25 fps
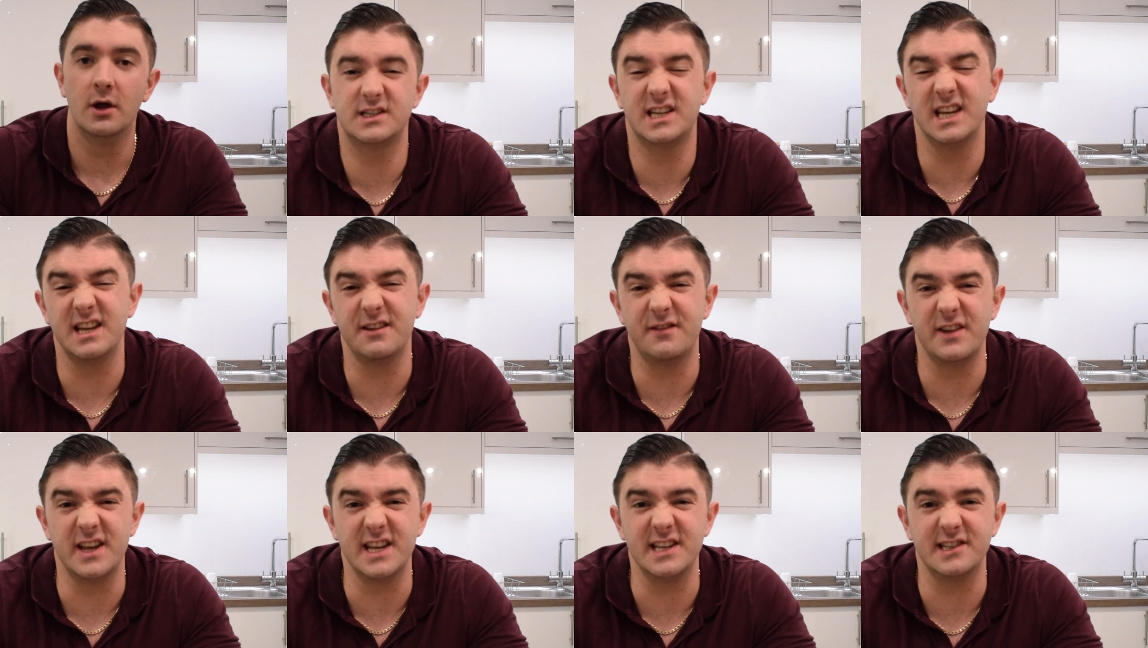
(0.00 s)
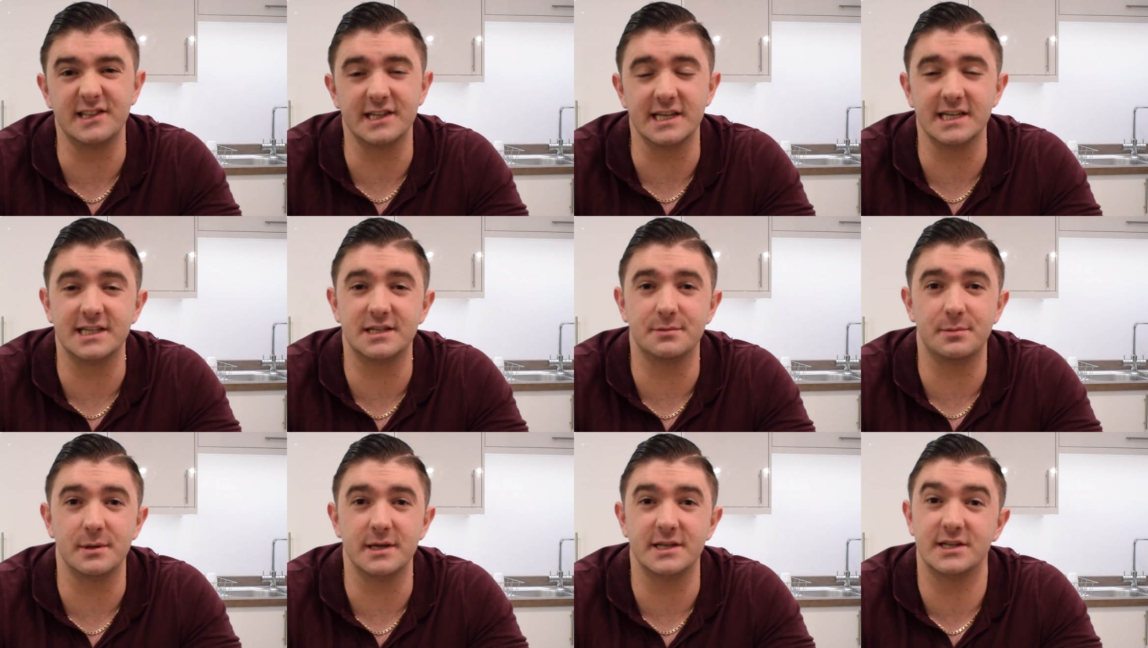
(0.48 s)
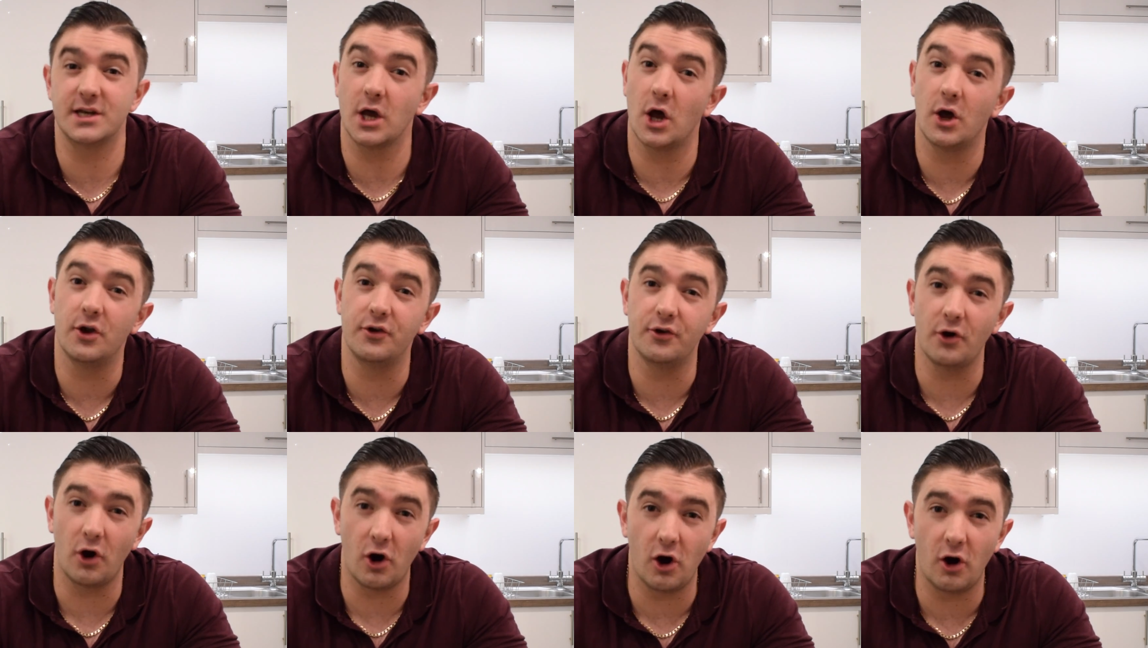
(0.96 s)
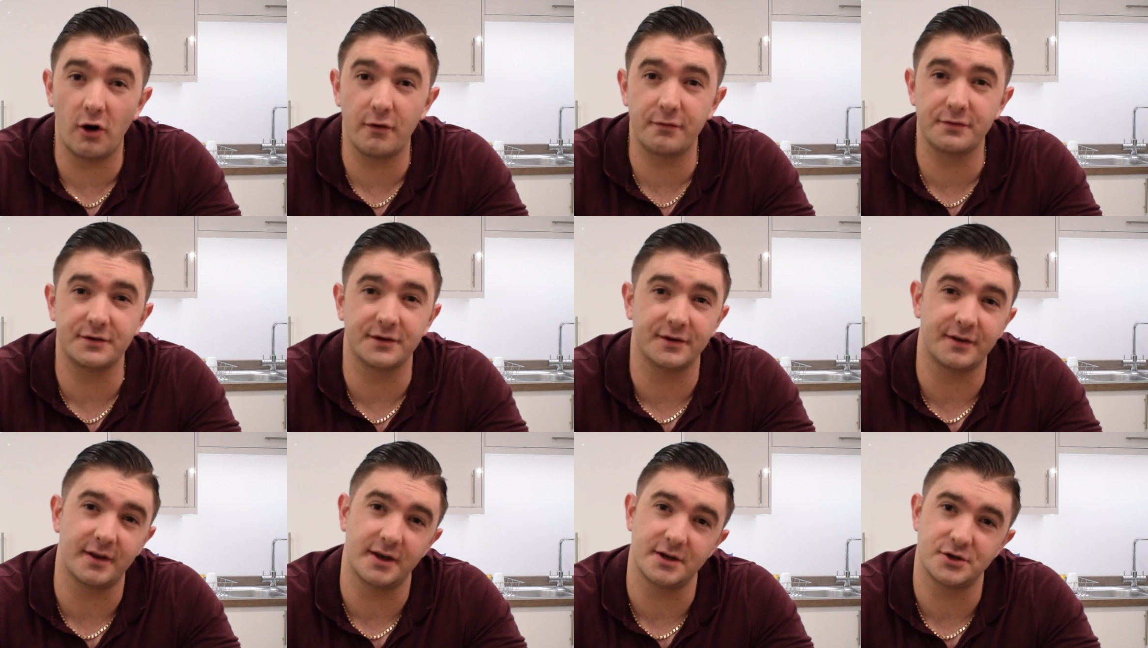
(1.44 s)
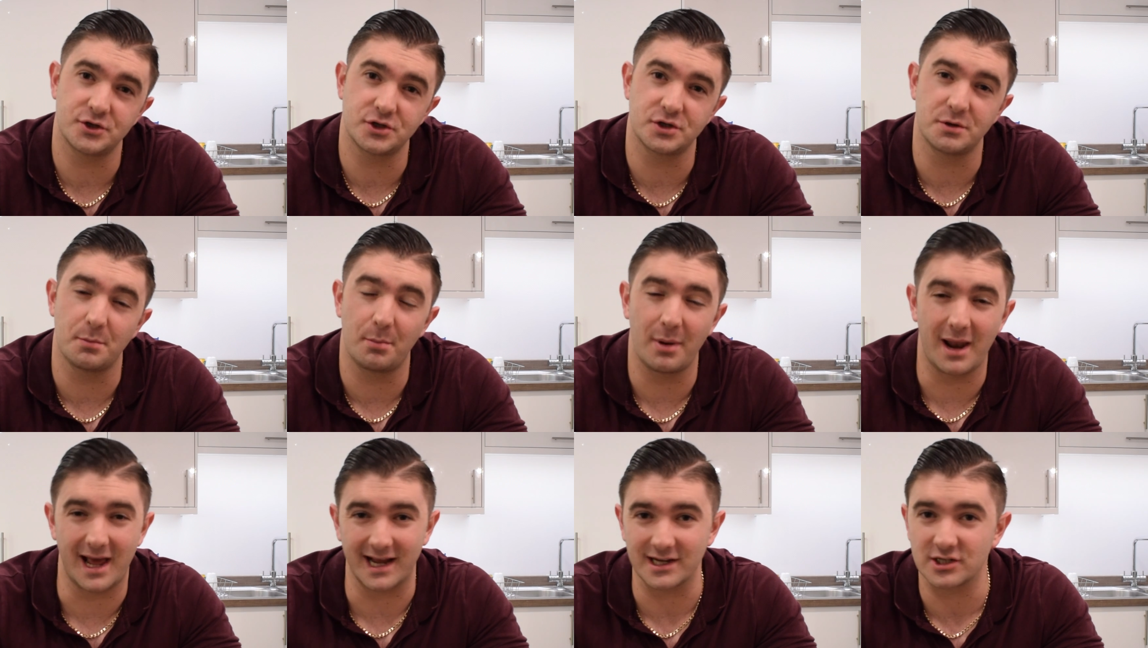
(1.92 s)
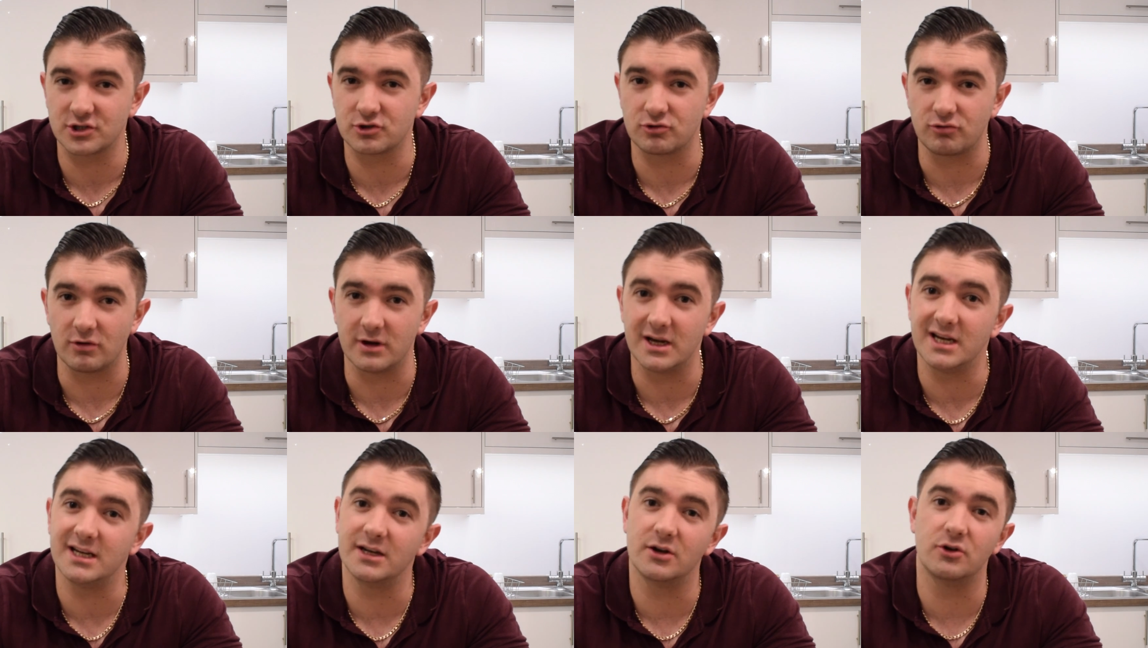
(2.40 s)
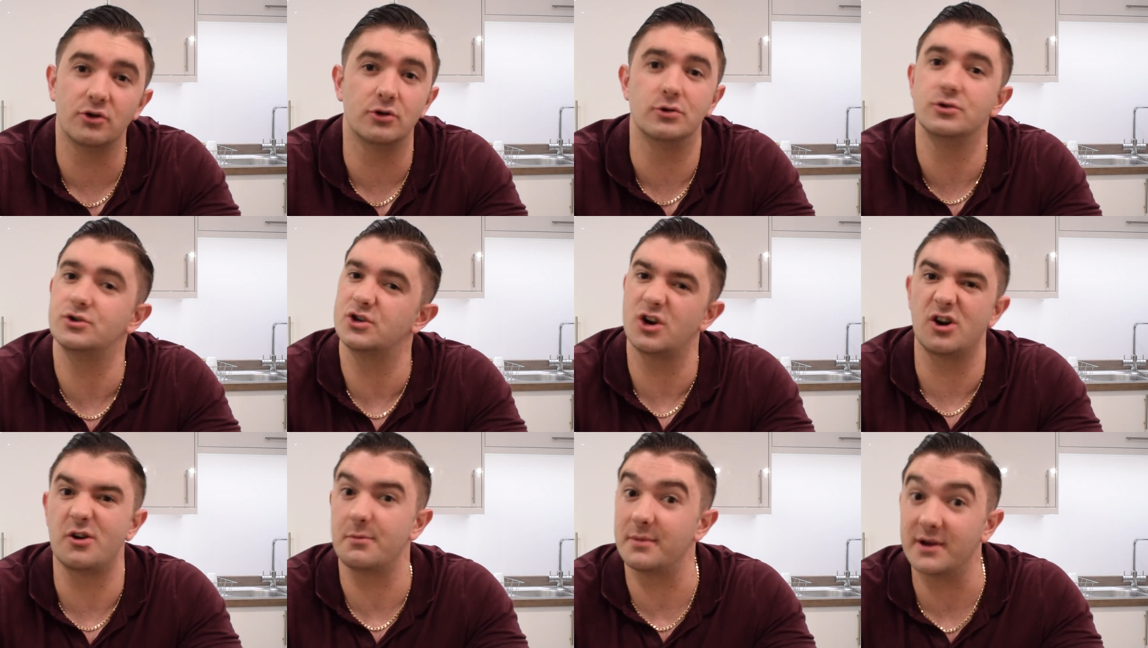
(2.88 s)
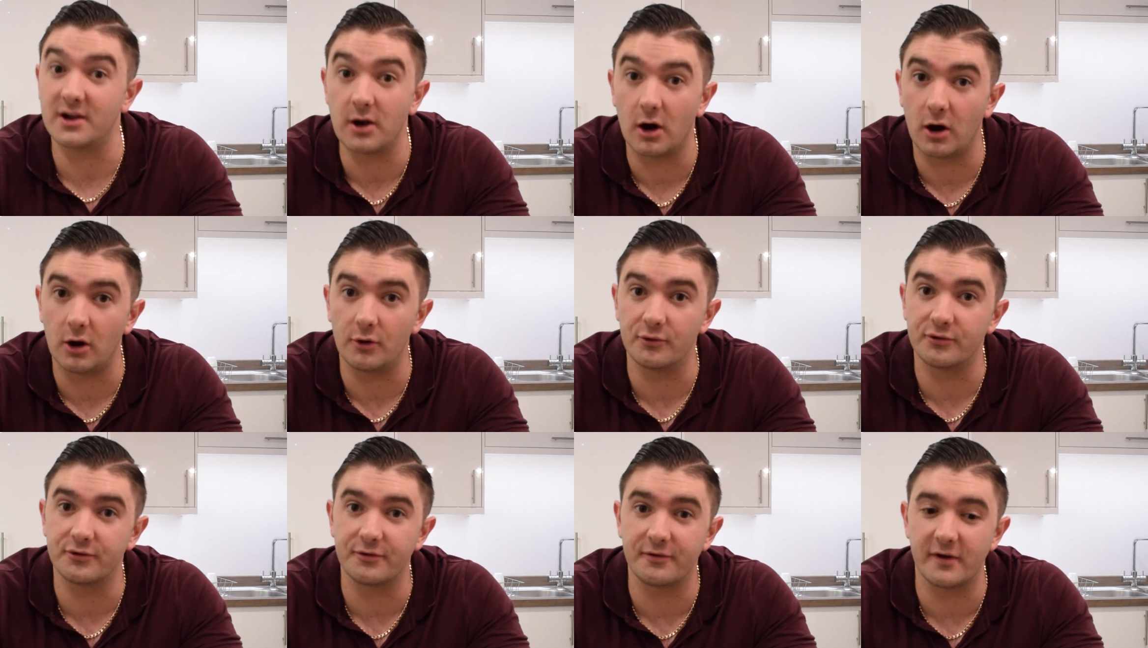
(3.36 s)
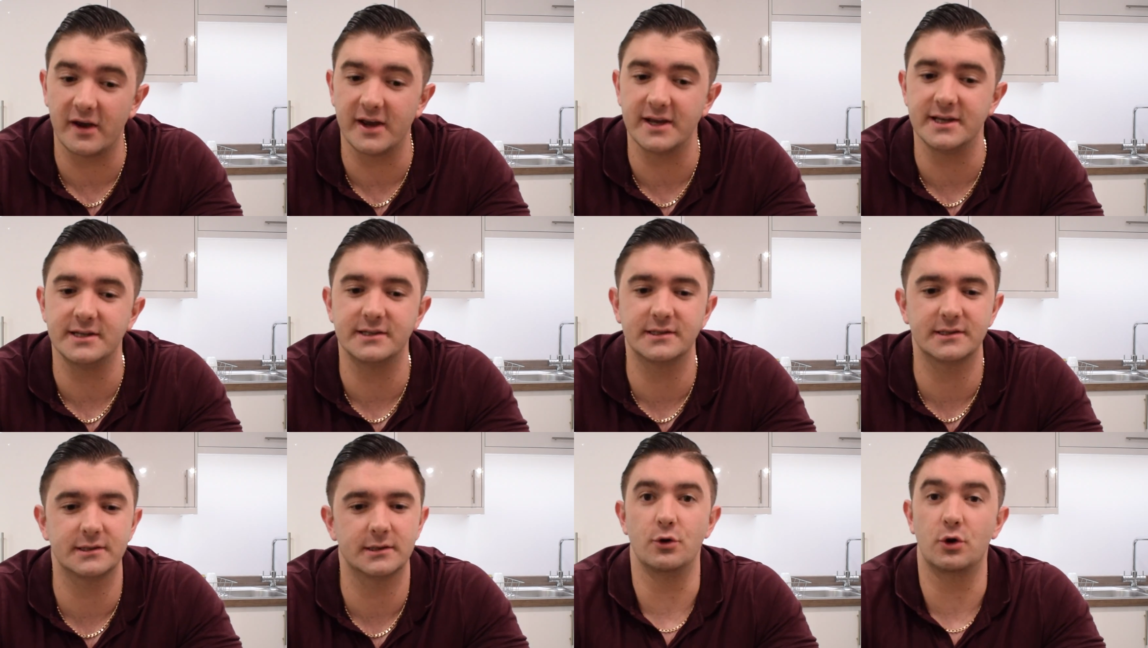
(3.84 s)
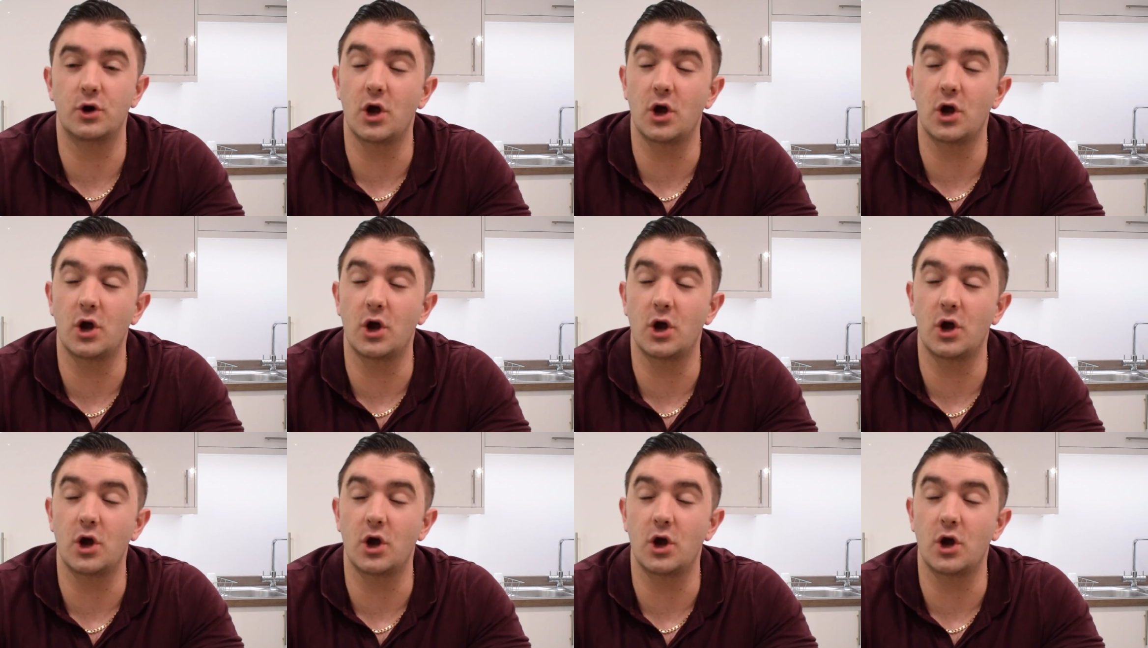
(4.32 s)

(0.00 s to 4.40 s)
TVs need to be turned off so they're just a black screen and not Jeremy Kyle's face.